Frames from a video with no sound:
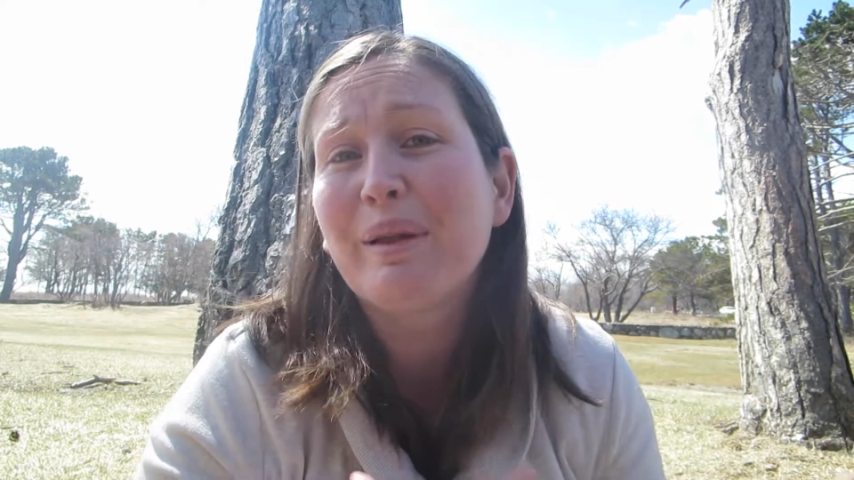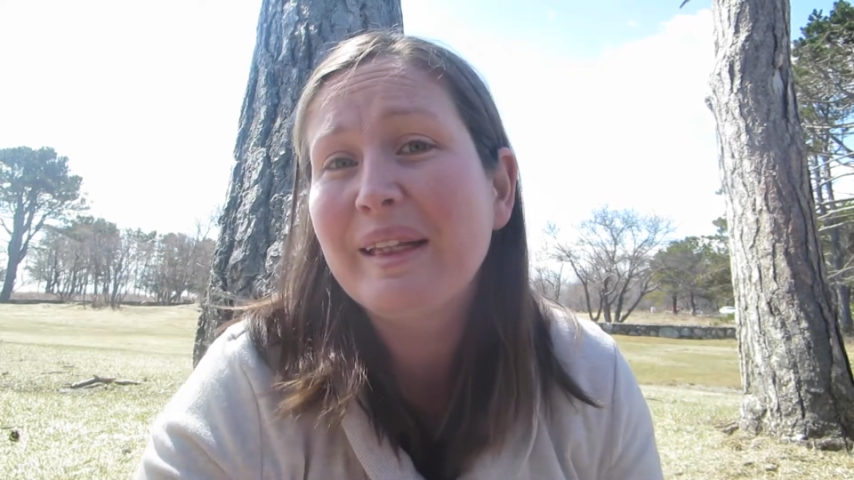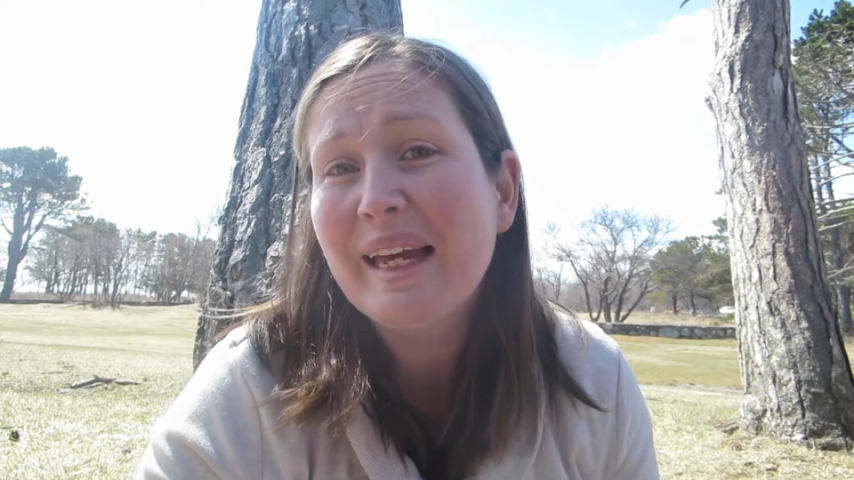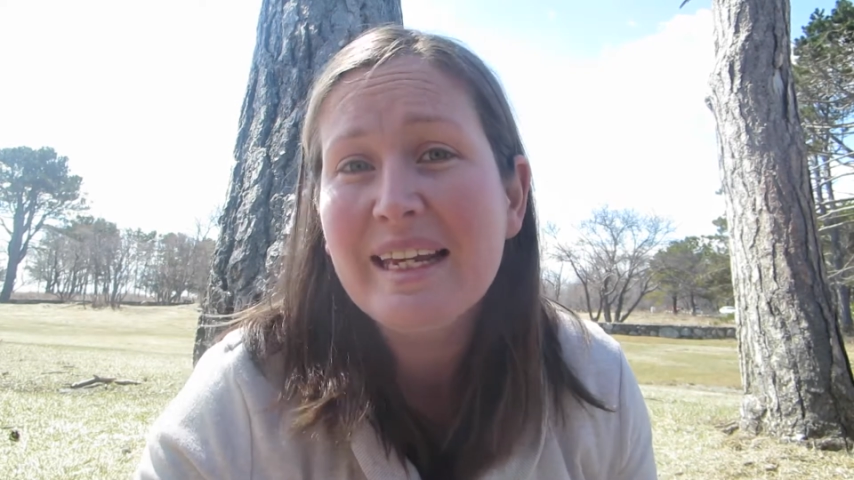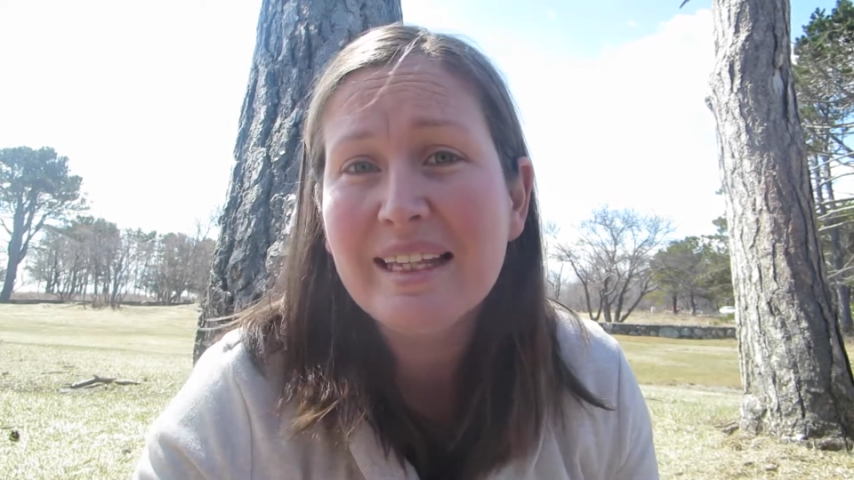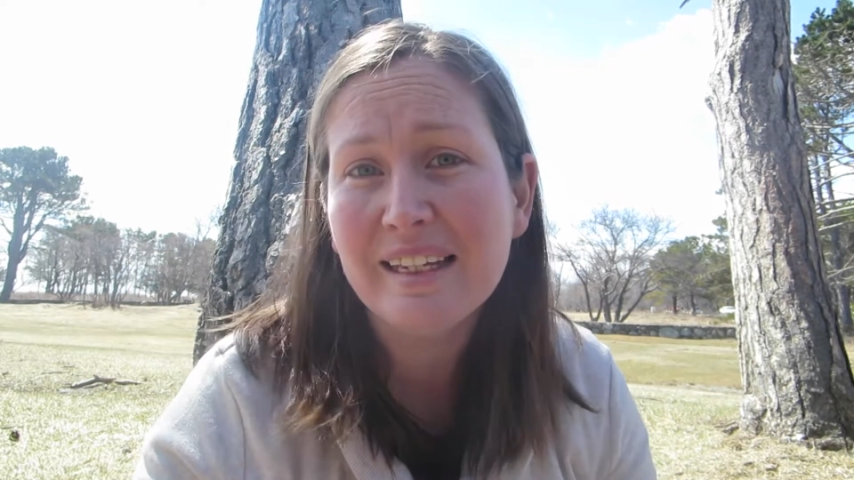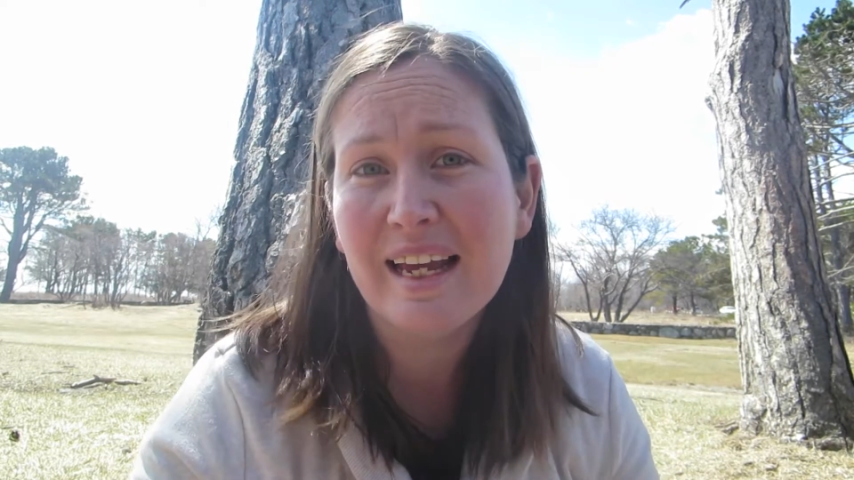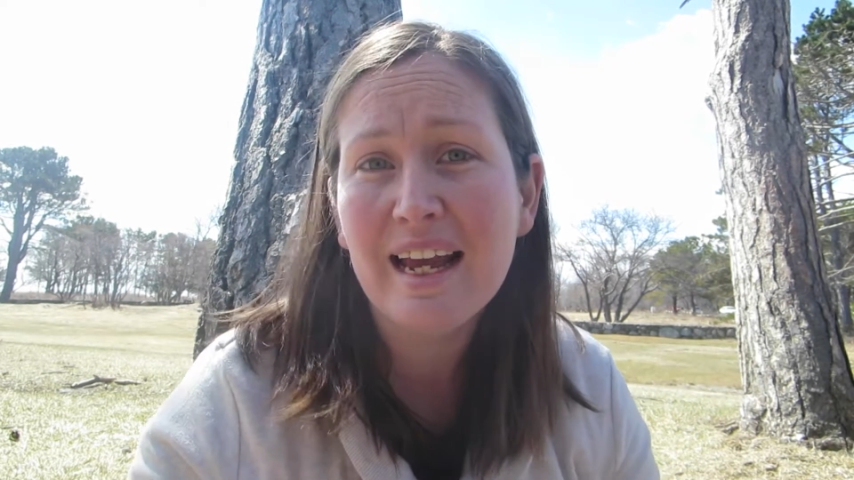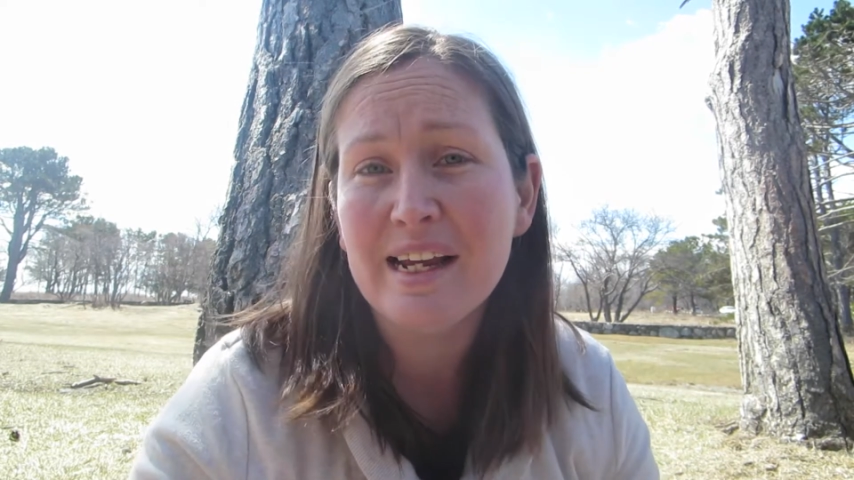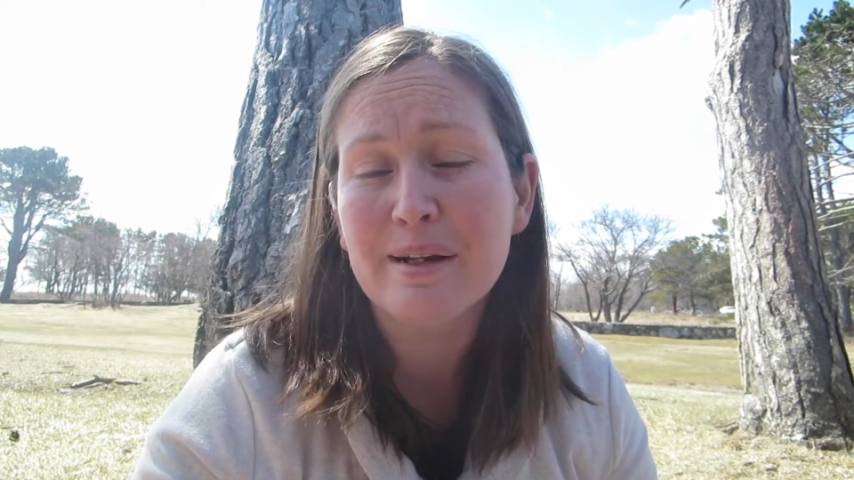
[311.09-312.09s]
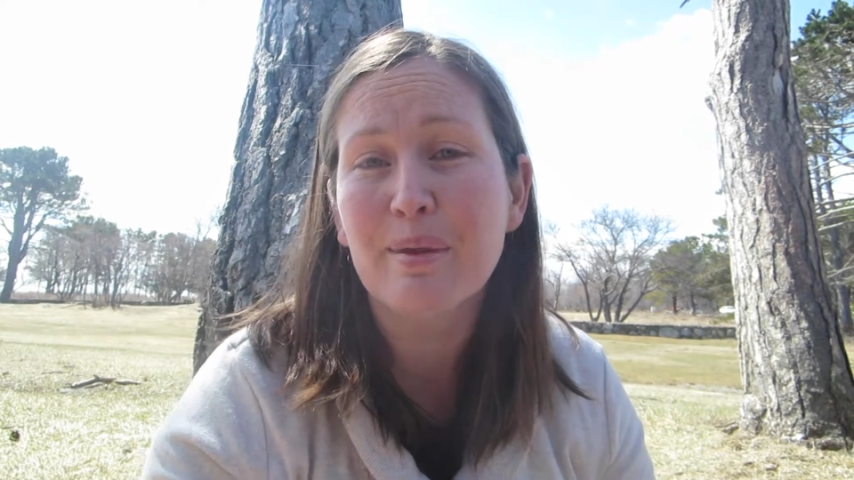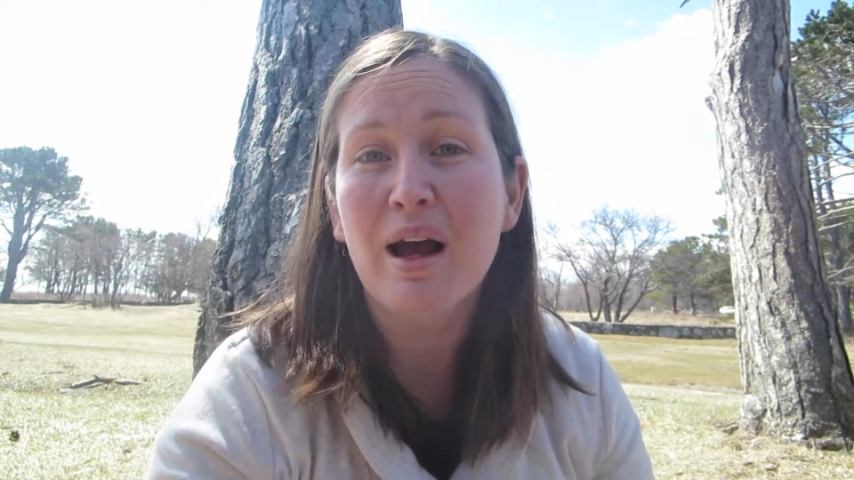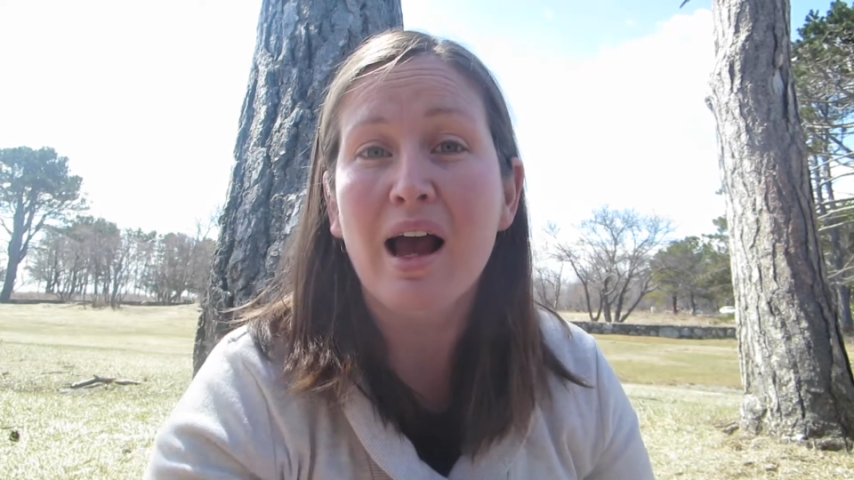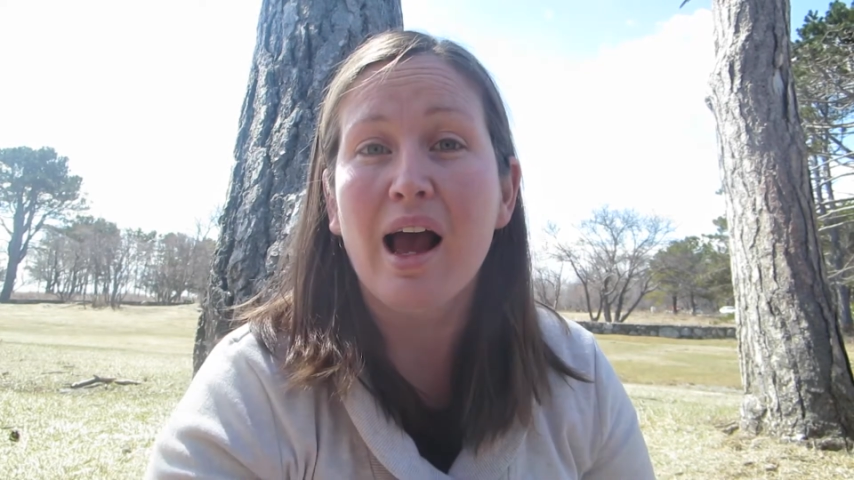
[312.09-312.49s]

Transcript: to play the game.